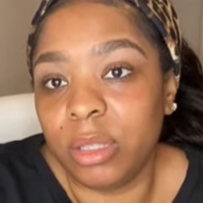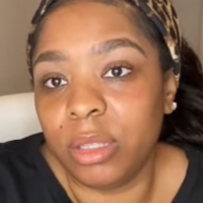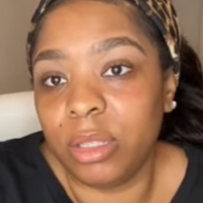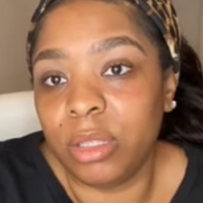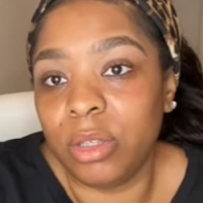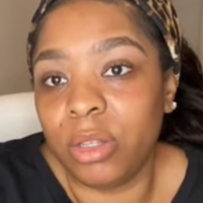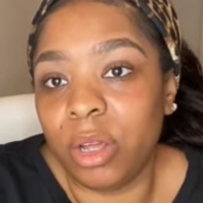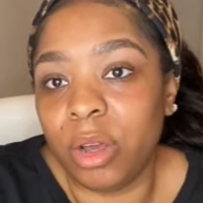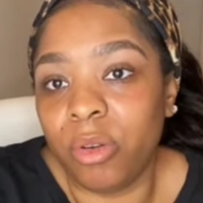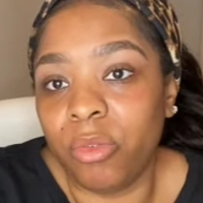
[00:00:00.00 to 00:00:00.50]

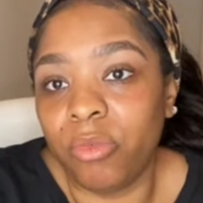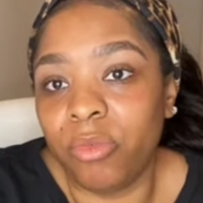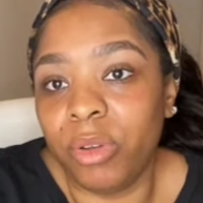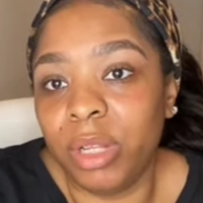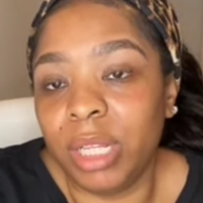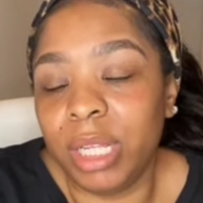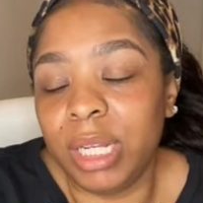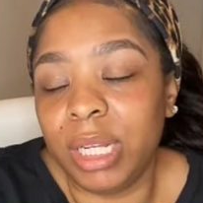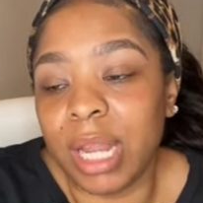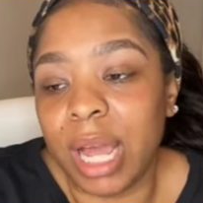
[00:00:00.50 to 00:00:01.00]
you know,
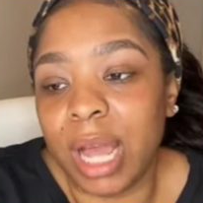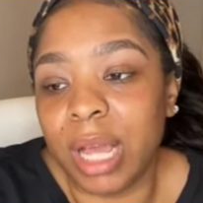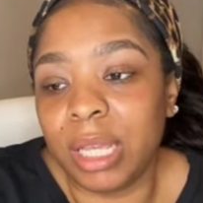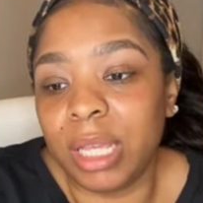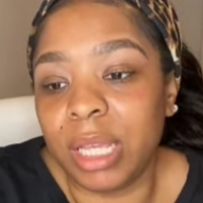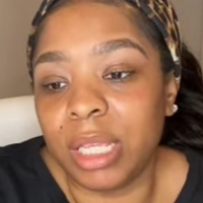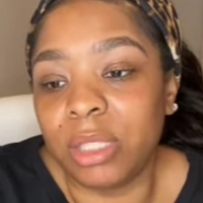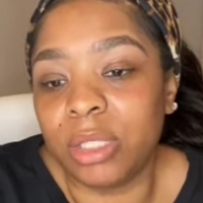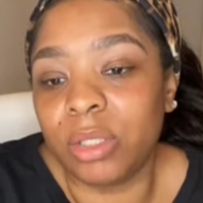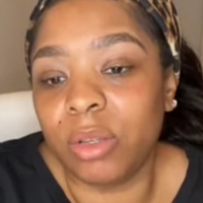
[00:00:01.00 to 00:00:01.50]
really not
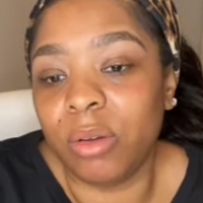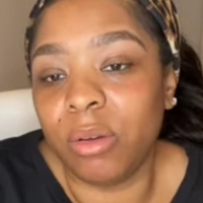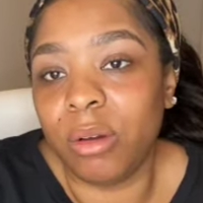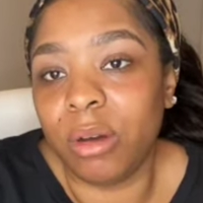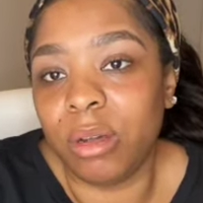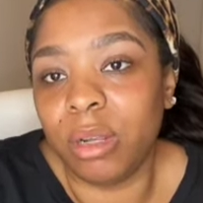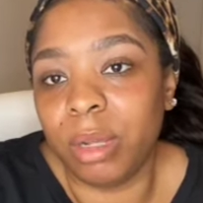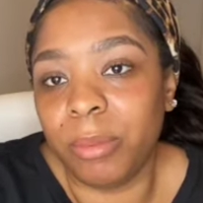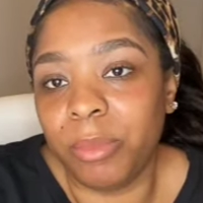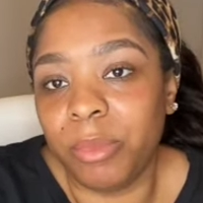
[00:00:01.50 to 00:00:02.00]
get so
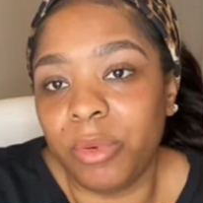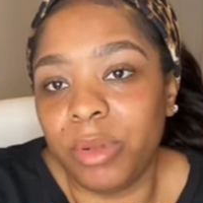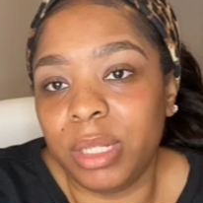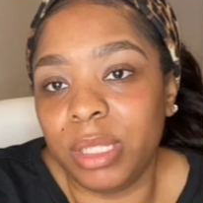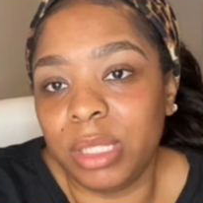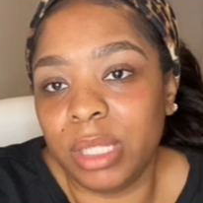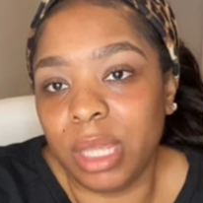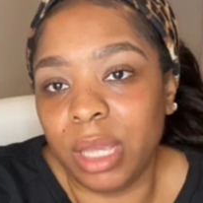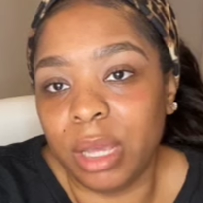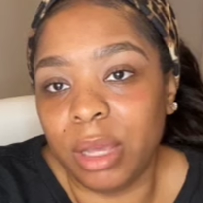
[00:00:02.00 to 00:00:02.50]
caught up on the
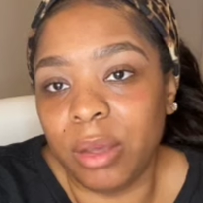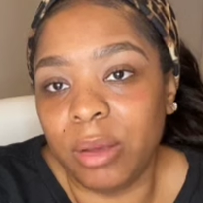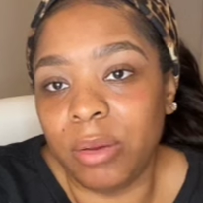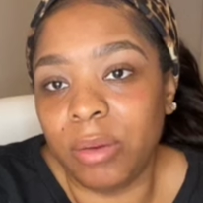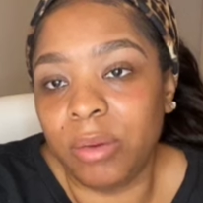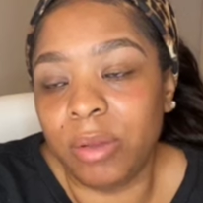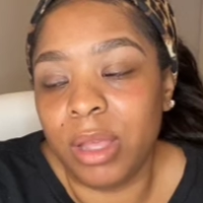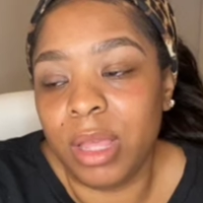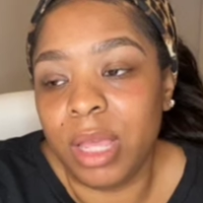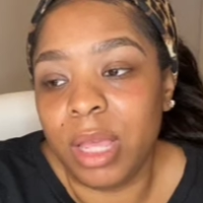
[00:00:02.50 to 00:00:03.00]

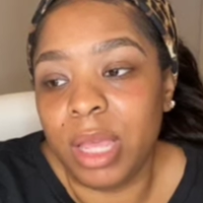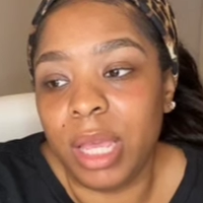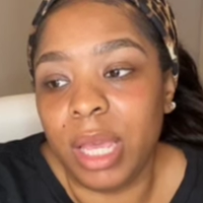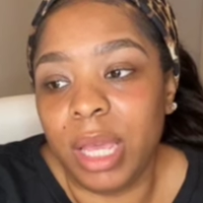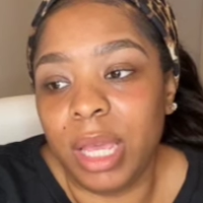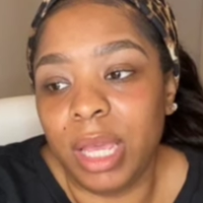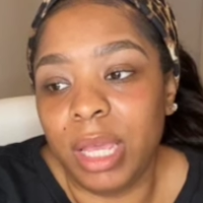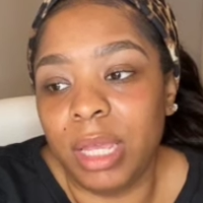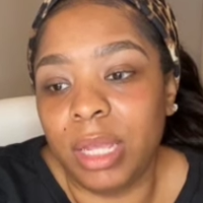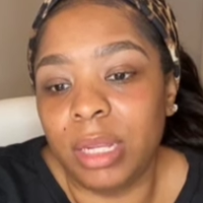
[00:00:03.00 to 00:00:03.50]
scale,
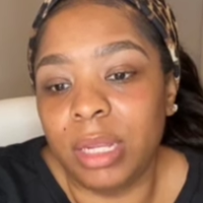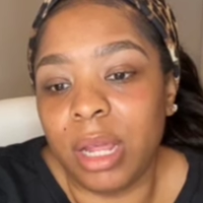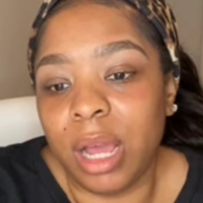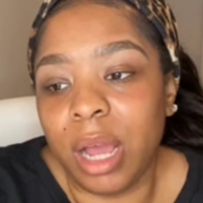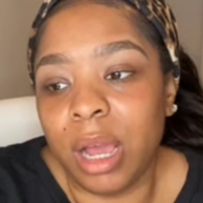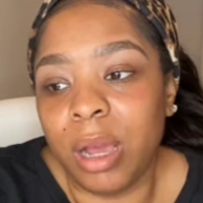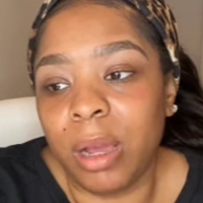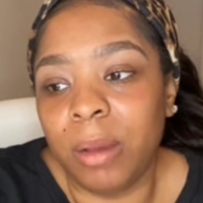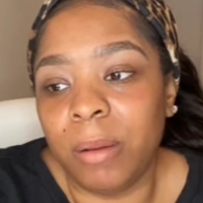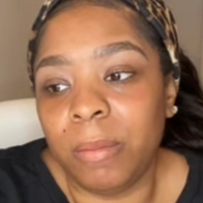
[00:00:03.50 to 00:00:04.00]
and
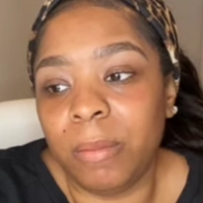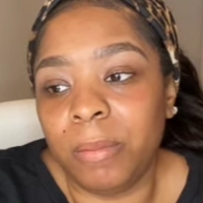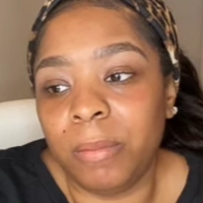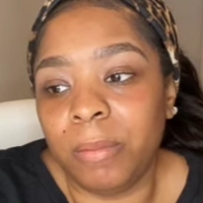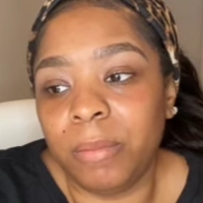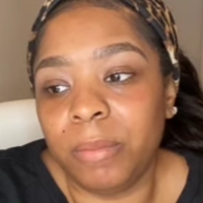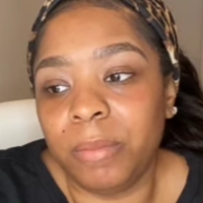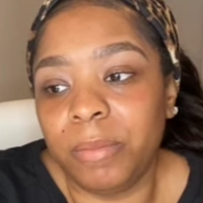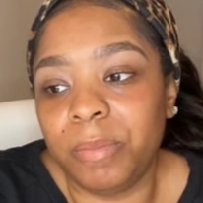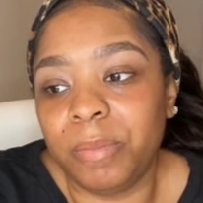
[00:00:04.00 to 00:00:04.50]

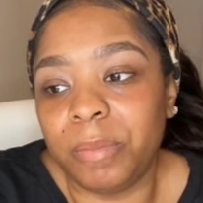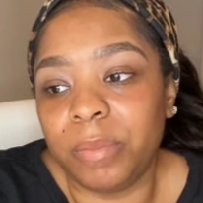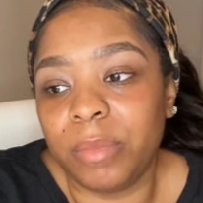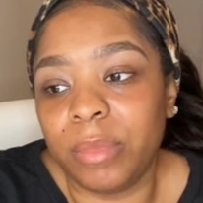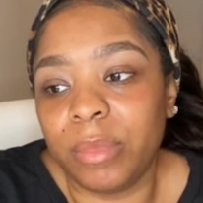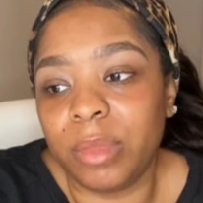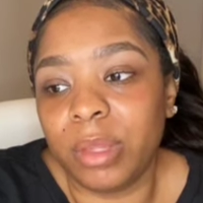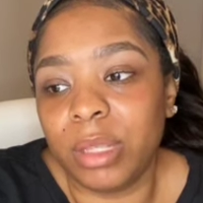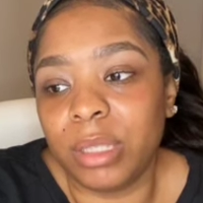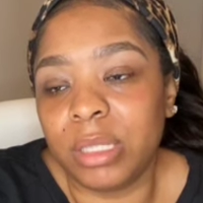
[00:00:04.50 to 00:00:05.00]

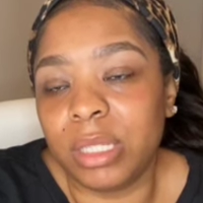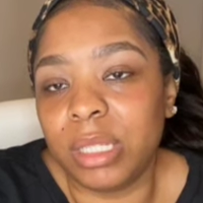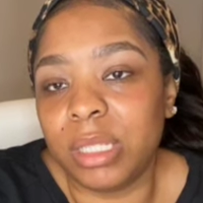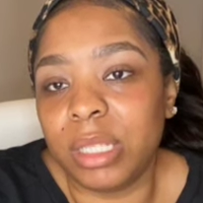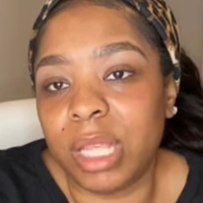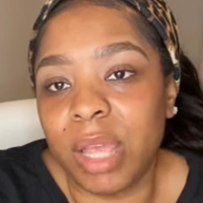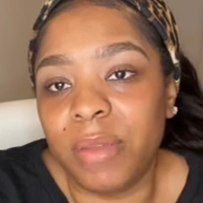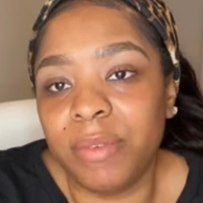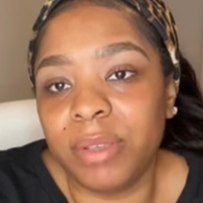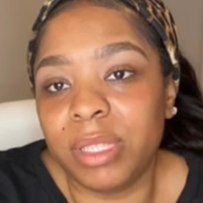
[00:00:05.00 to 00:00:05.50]
just
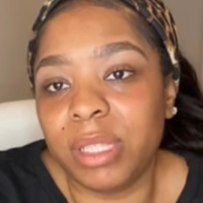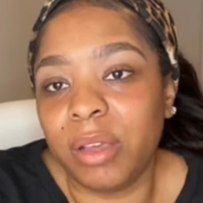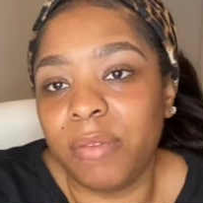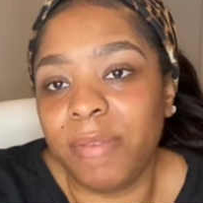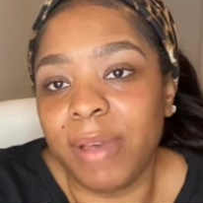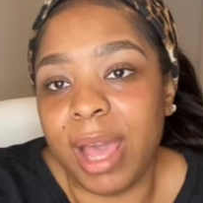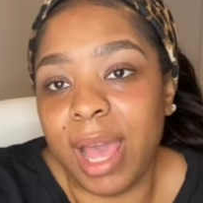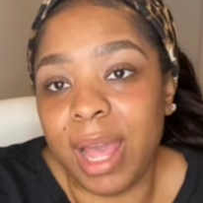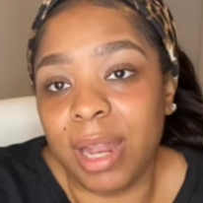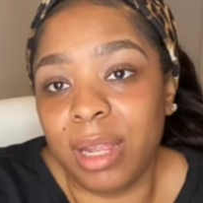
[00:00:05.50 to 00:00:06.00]
save yourself
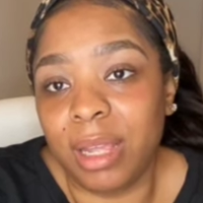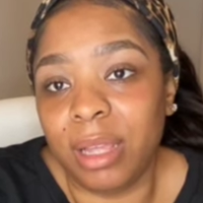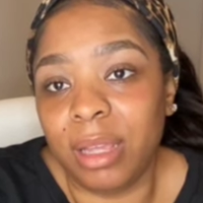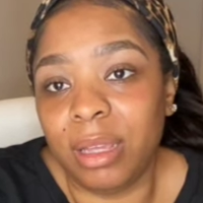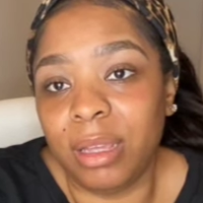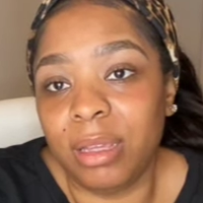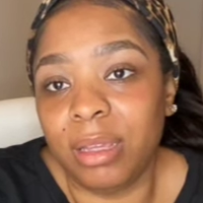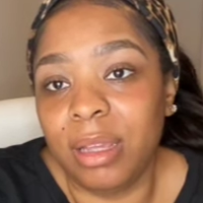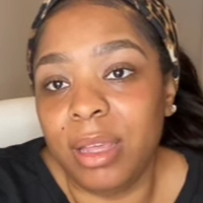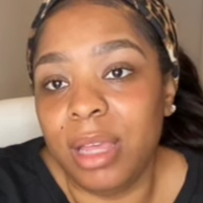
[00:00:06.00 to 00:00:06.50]
a
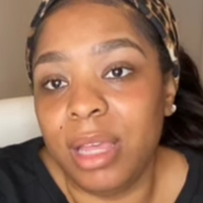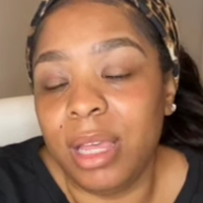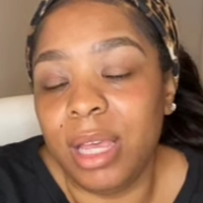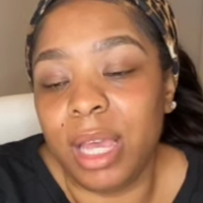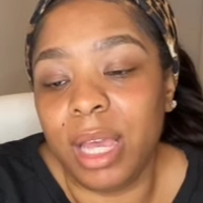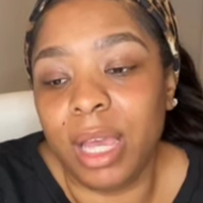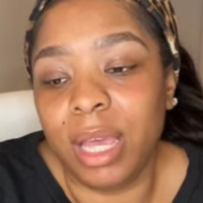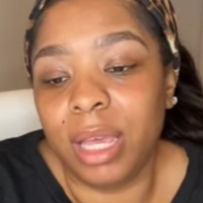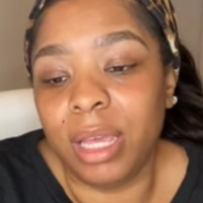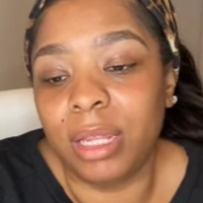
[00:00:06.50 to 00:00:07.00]
headache.
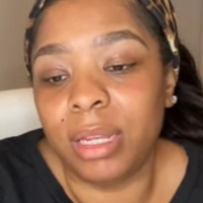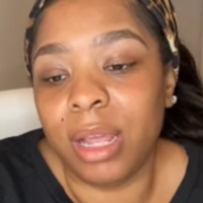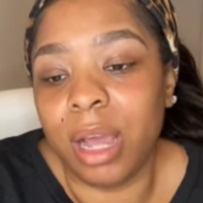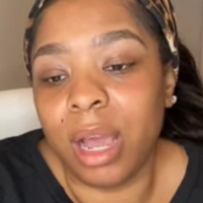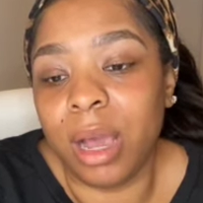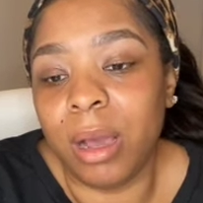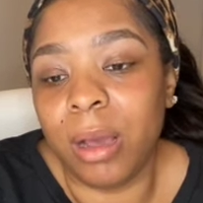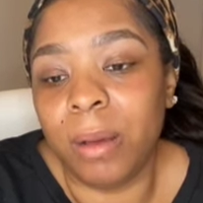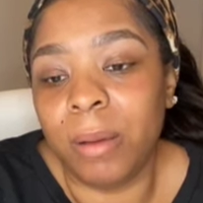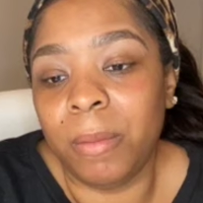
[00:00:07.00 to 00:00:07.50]
And
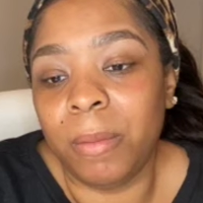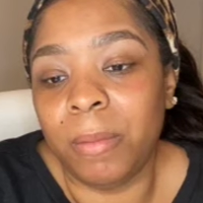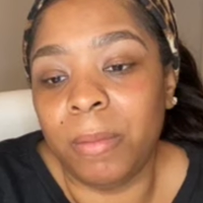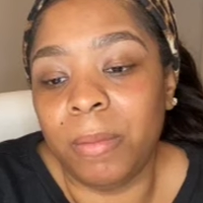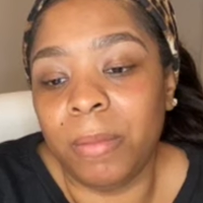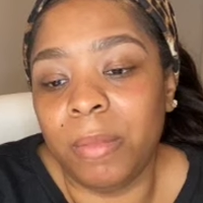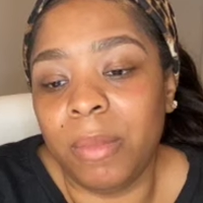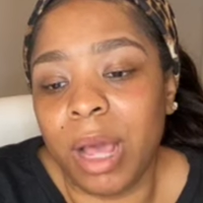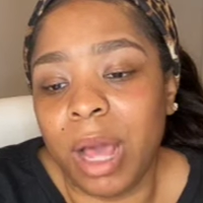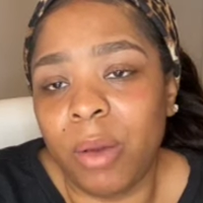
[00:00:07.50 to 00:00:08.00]

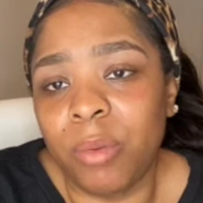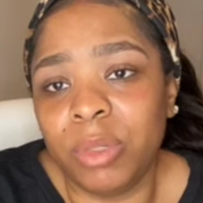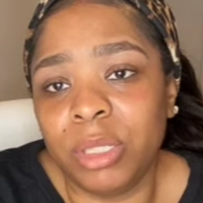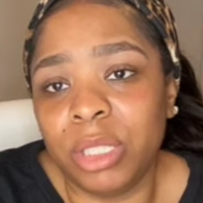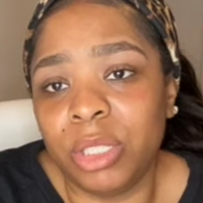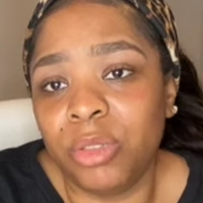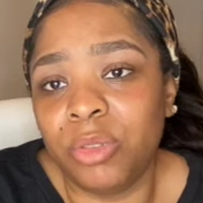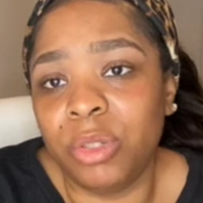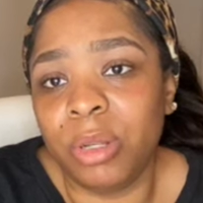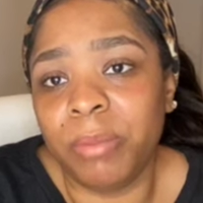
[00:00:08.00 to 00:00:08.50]
I would
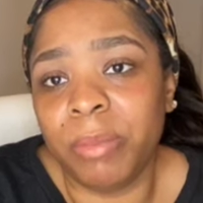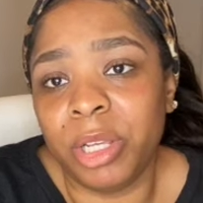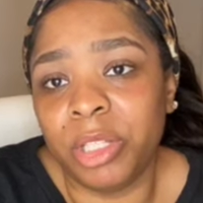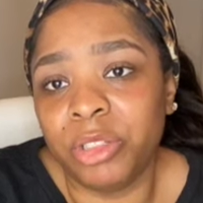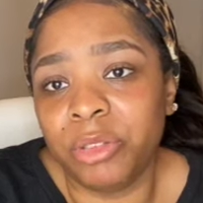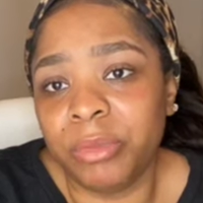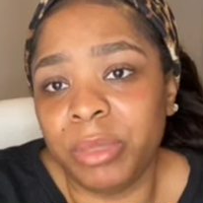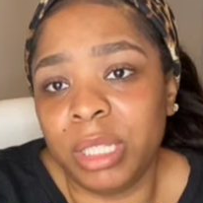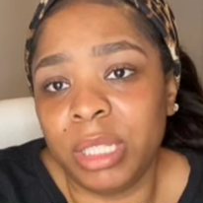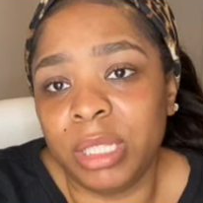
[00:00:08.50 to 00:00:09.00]
just do the
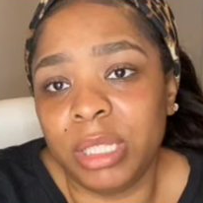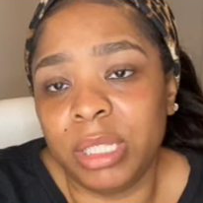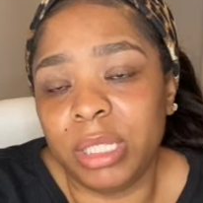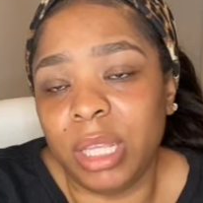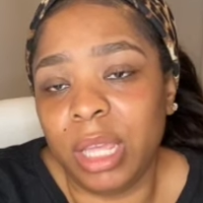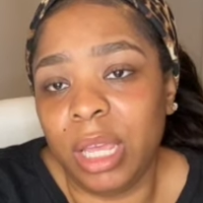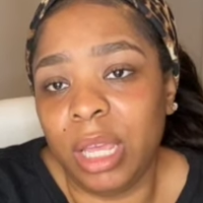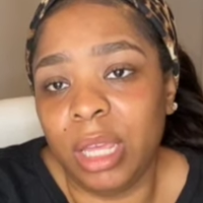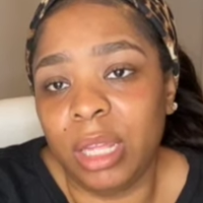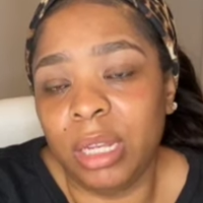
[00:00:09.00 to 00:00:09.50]
measurements,
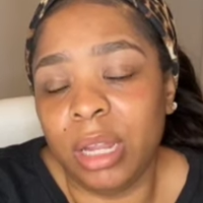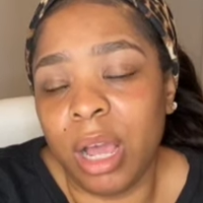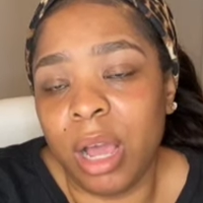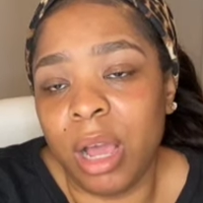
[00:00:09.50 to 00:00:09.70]
and